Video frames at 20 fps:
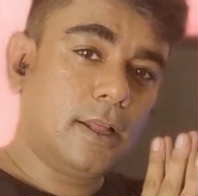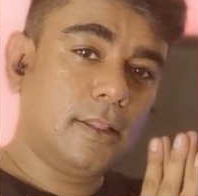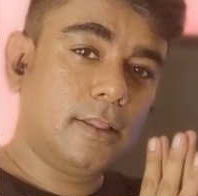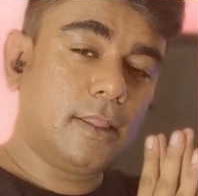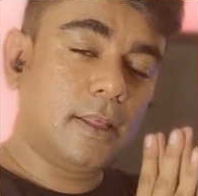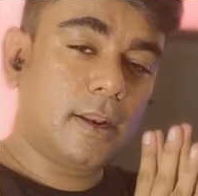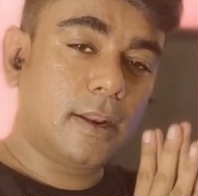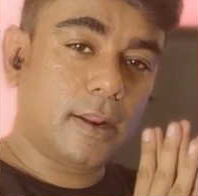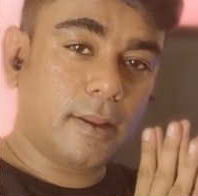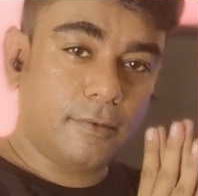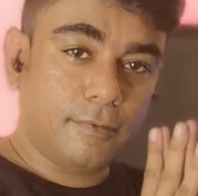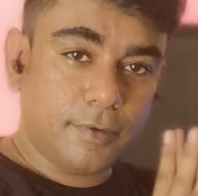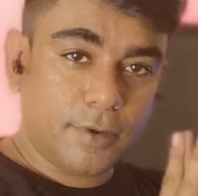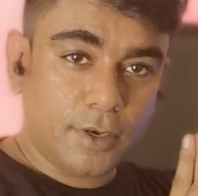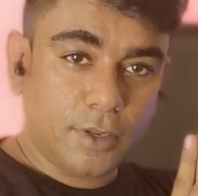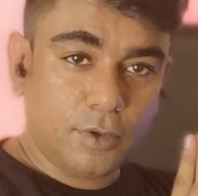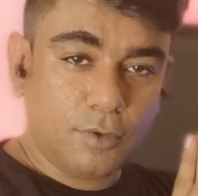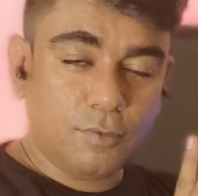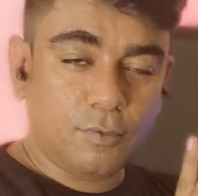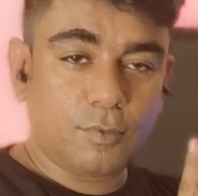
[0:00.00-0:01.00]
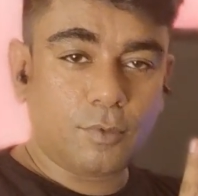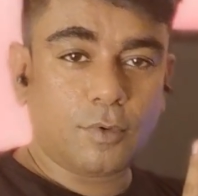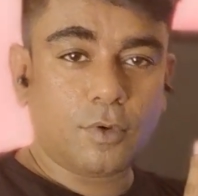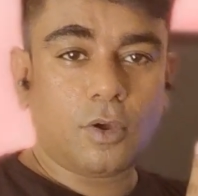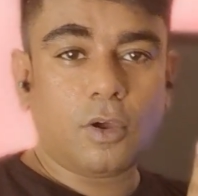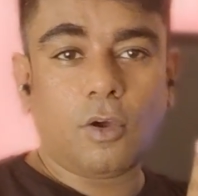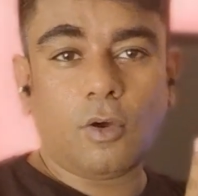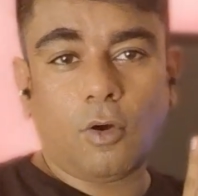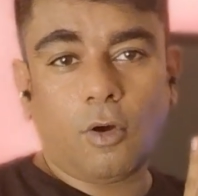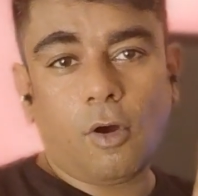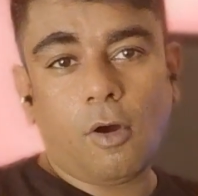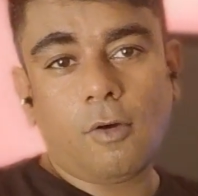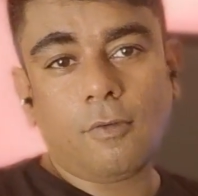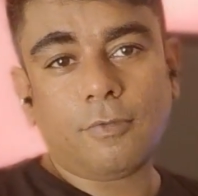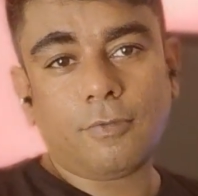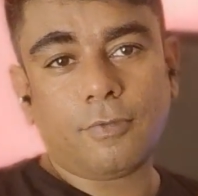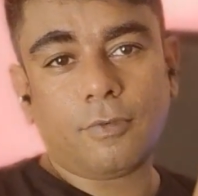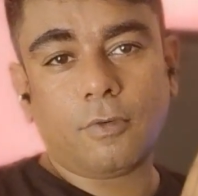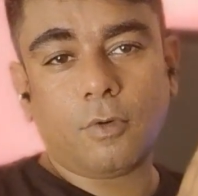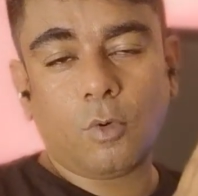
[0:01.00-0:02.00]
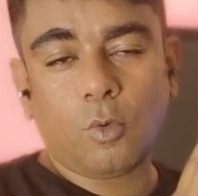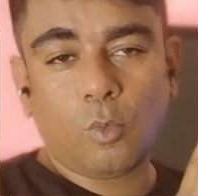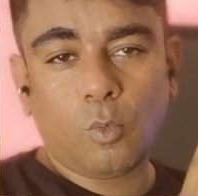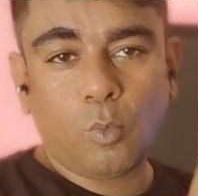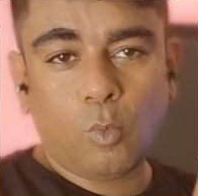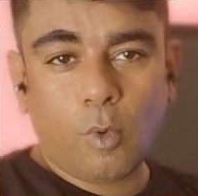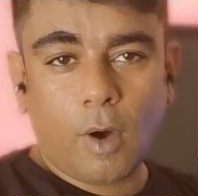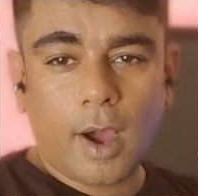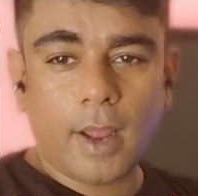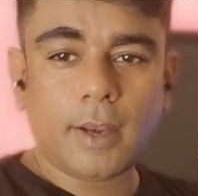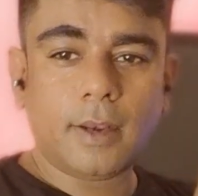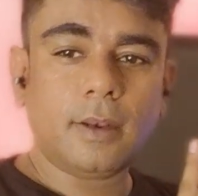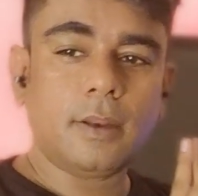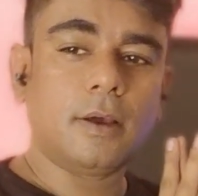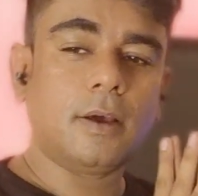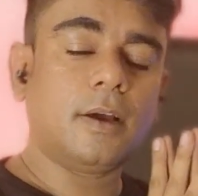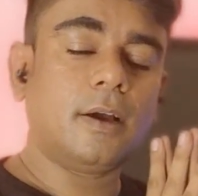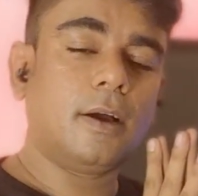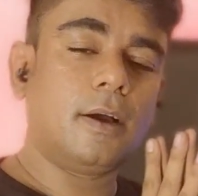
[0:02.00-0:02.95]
the revenue of one